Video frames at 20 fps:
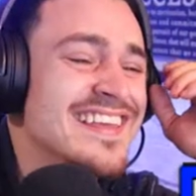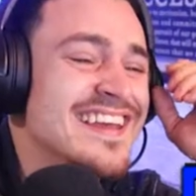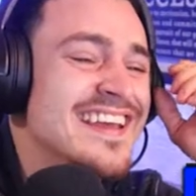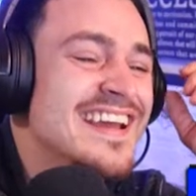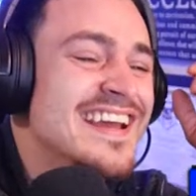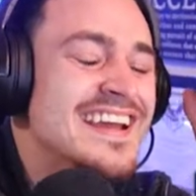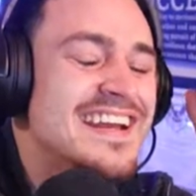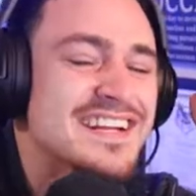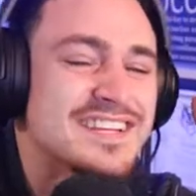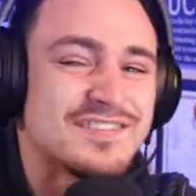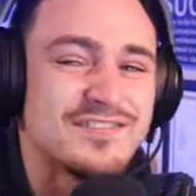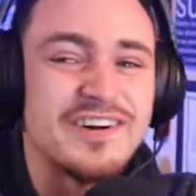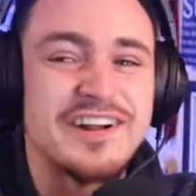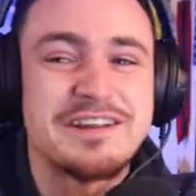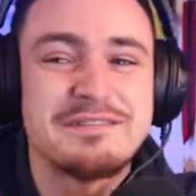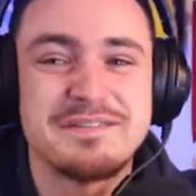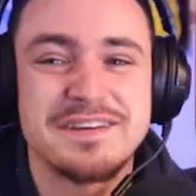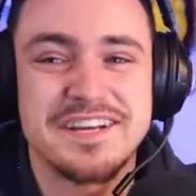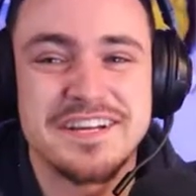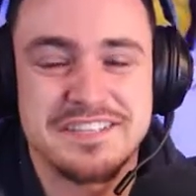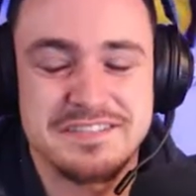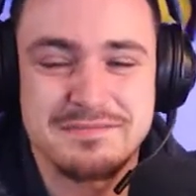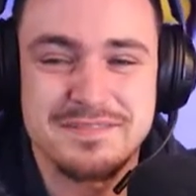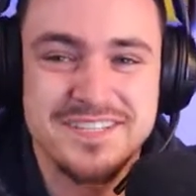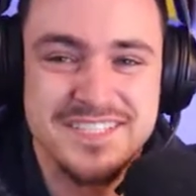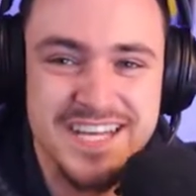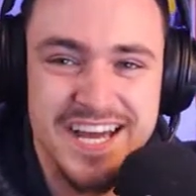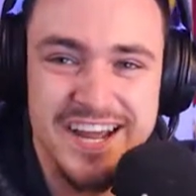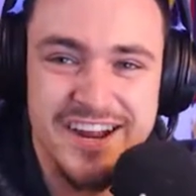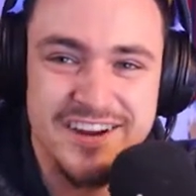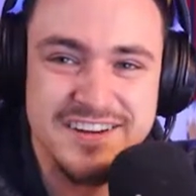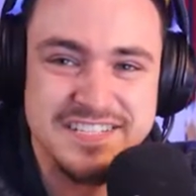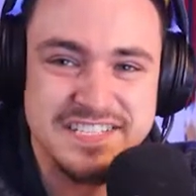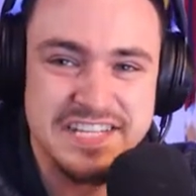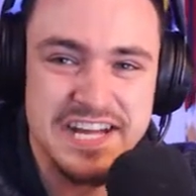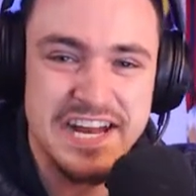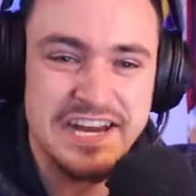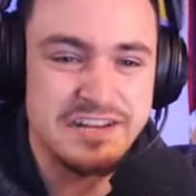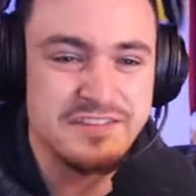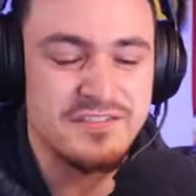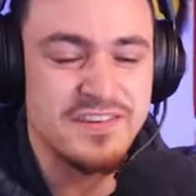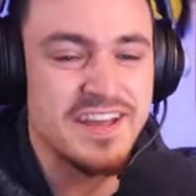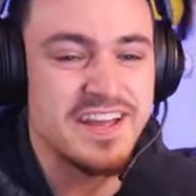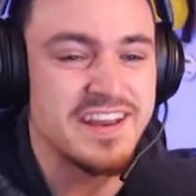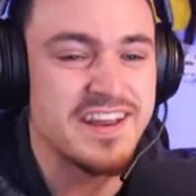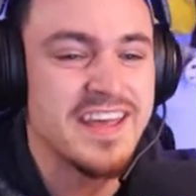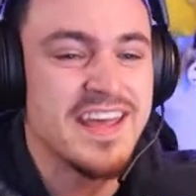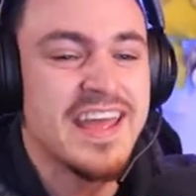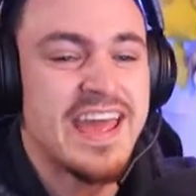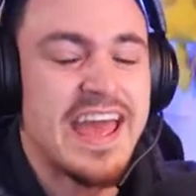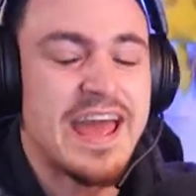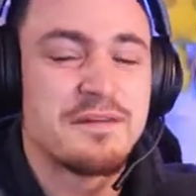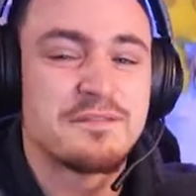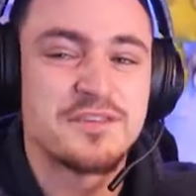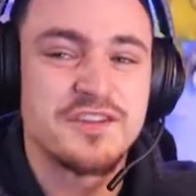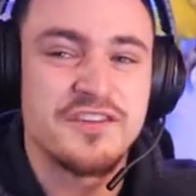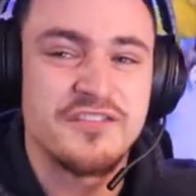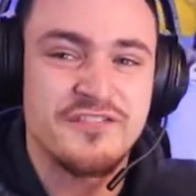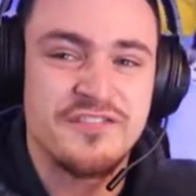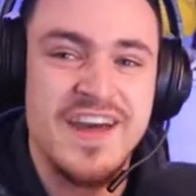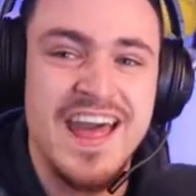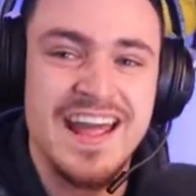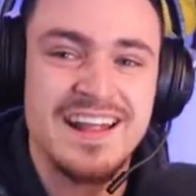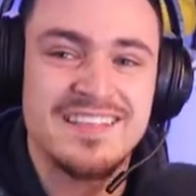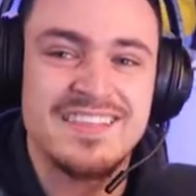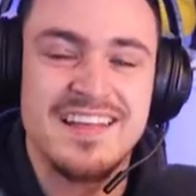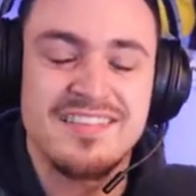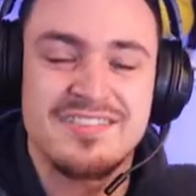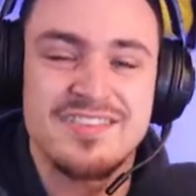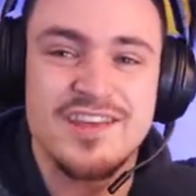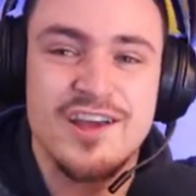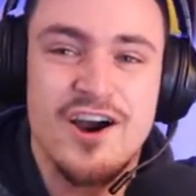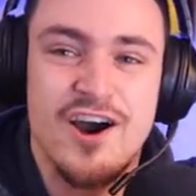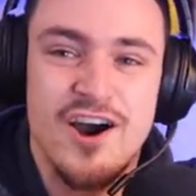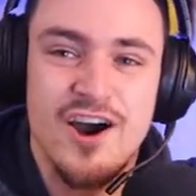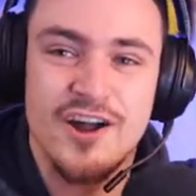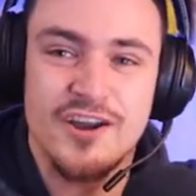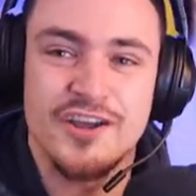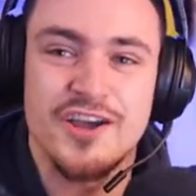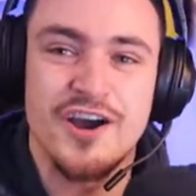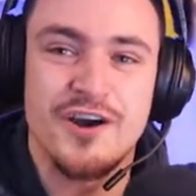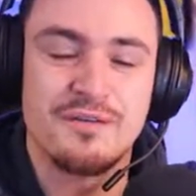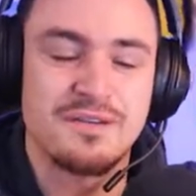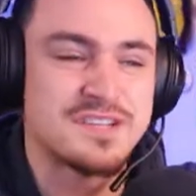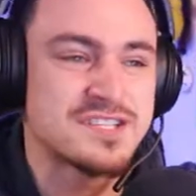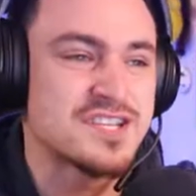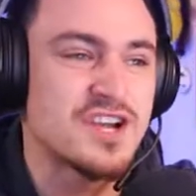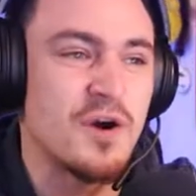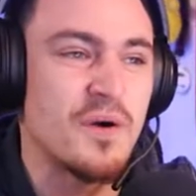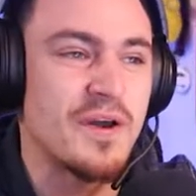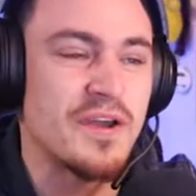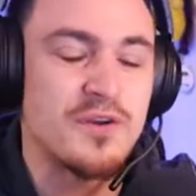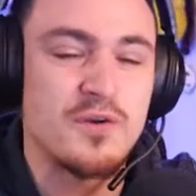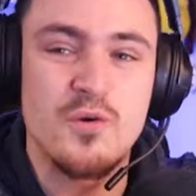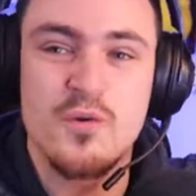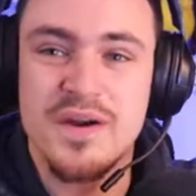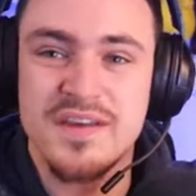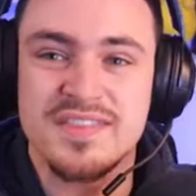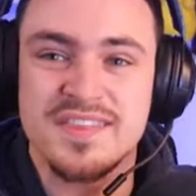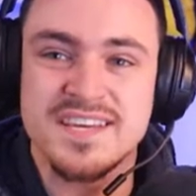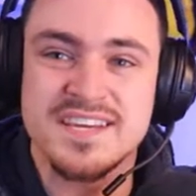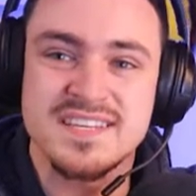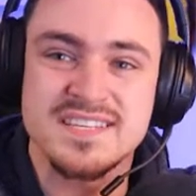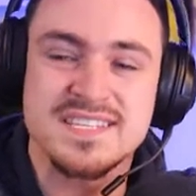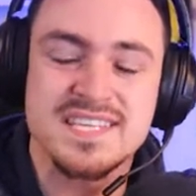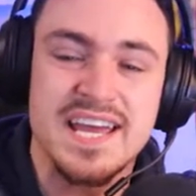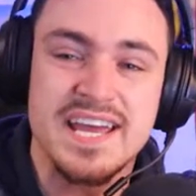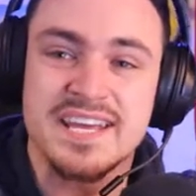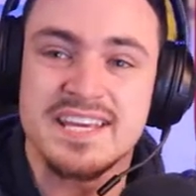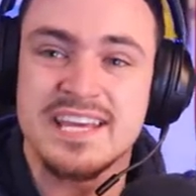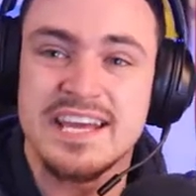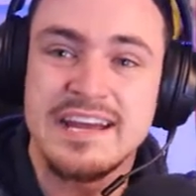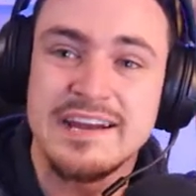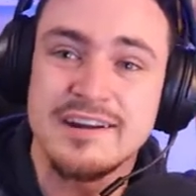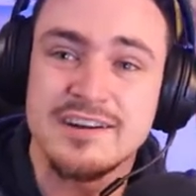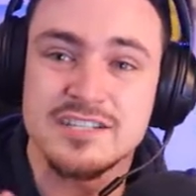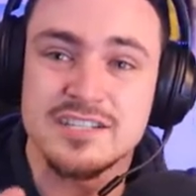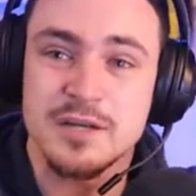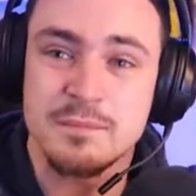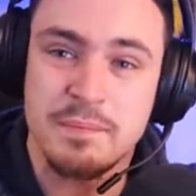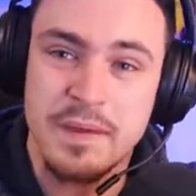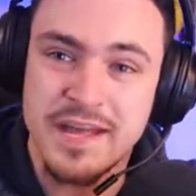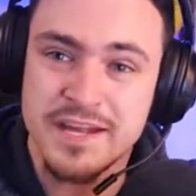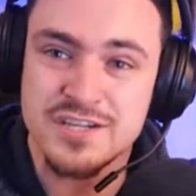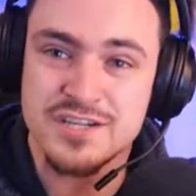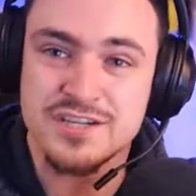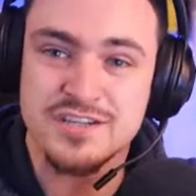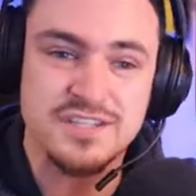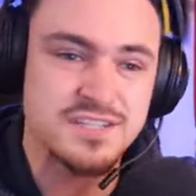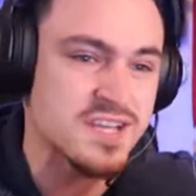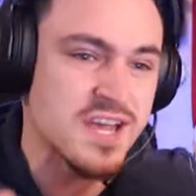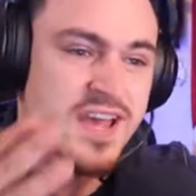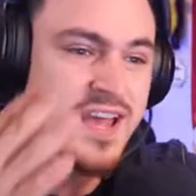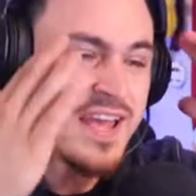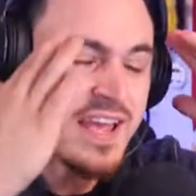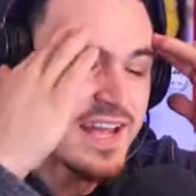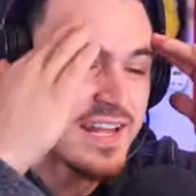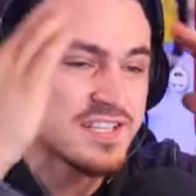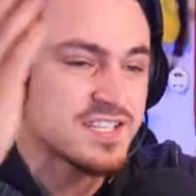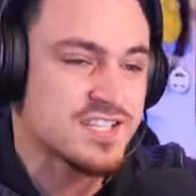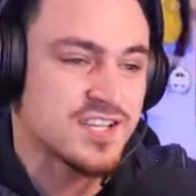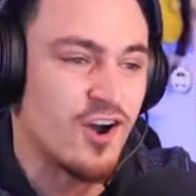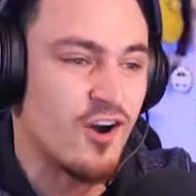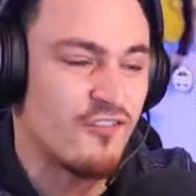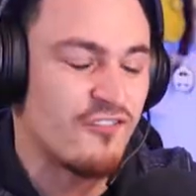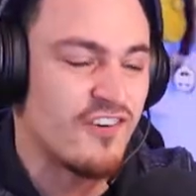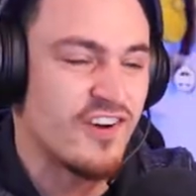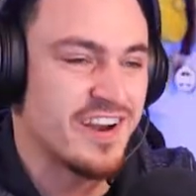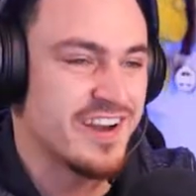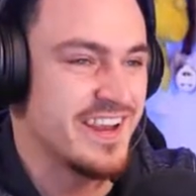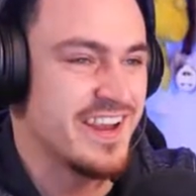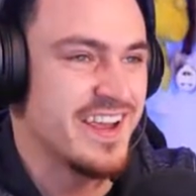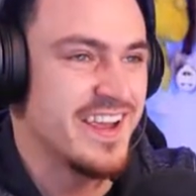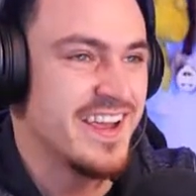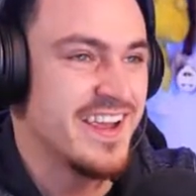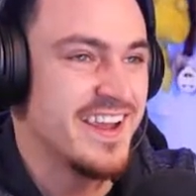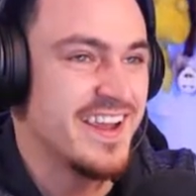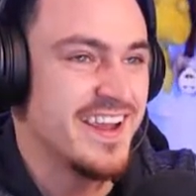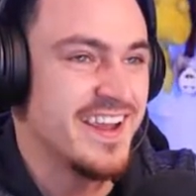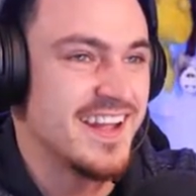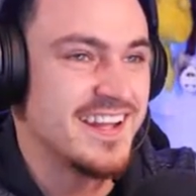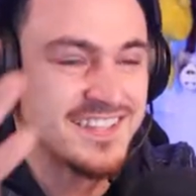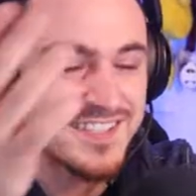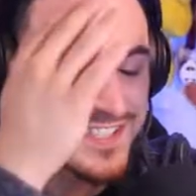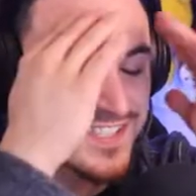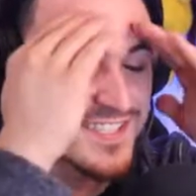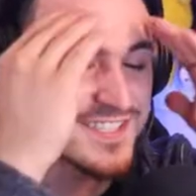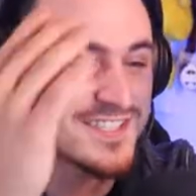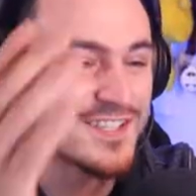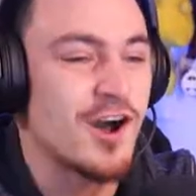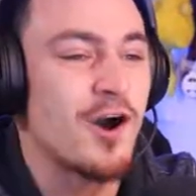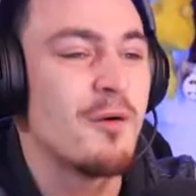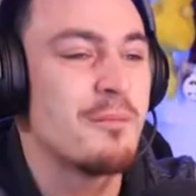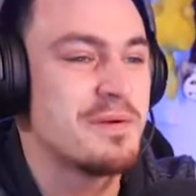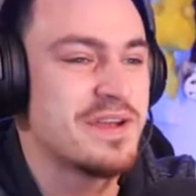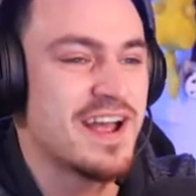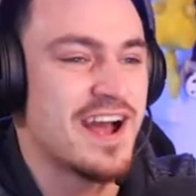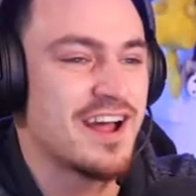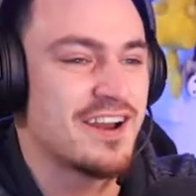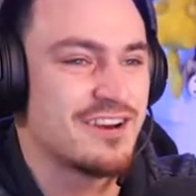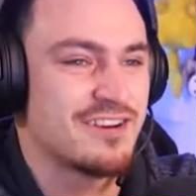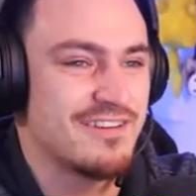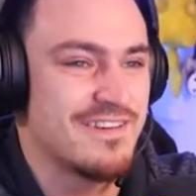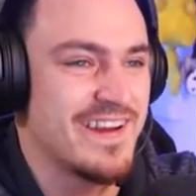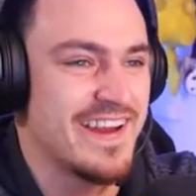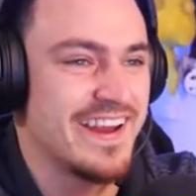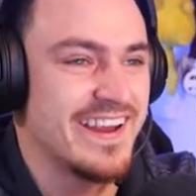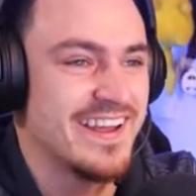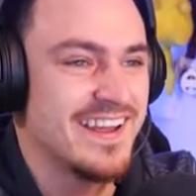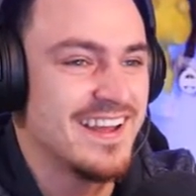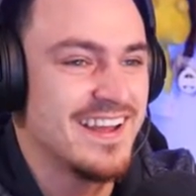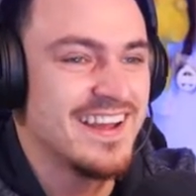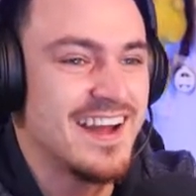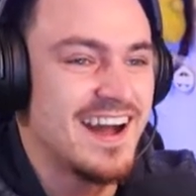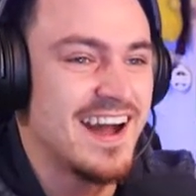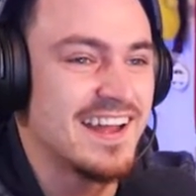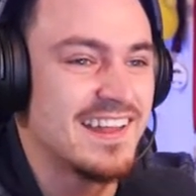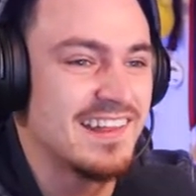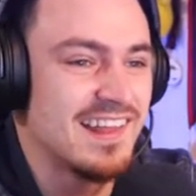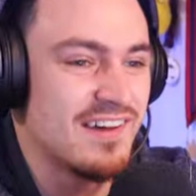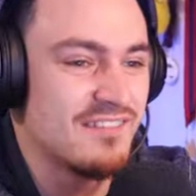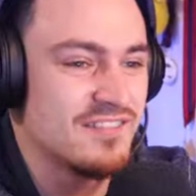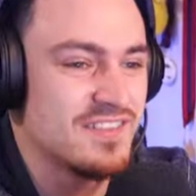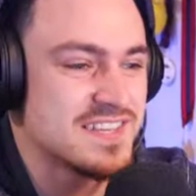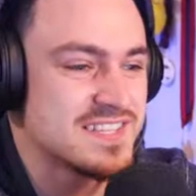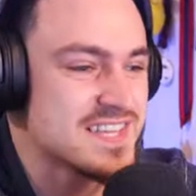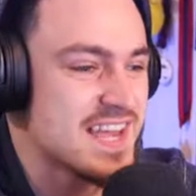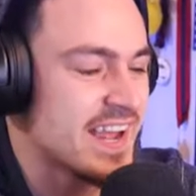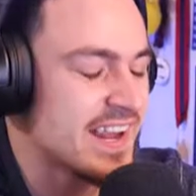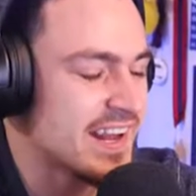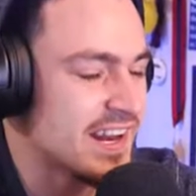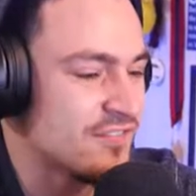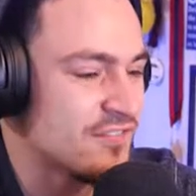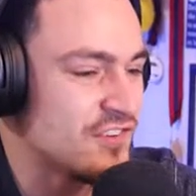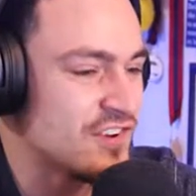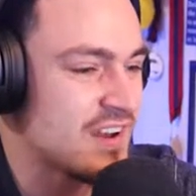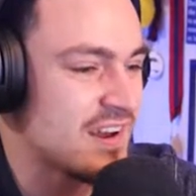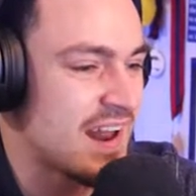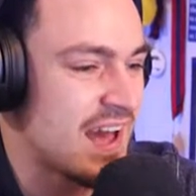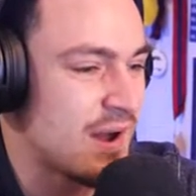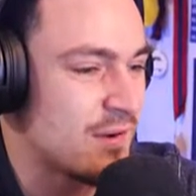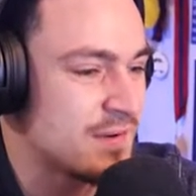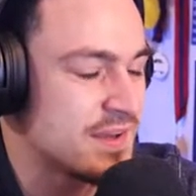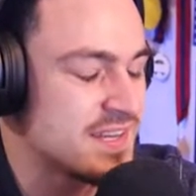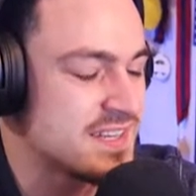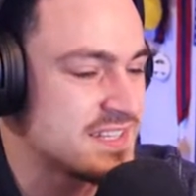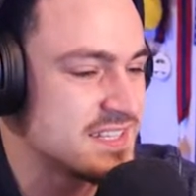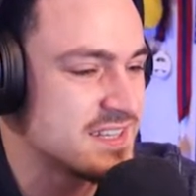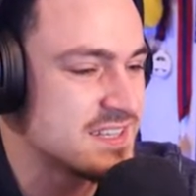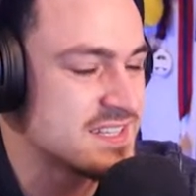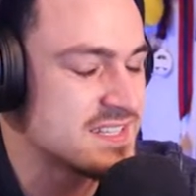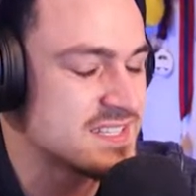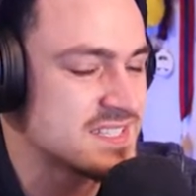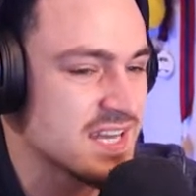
it's funny because I'm a diehard Sonic fan, and for the fact that the audio is going with his like character pictures, it's so funny. It's so beyond great. I love this. I gotta figure out how he did these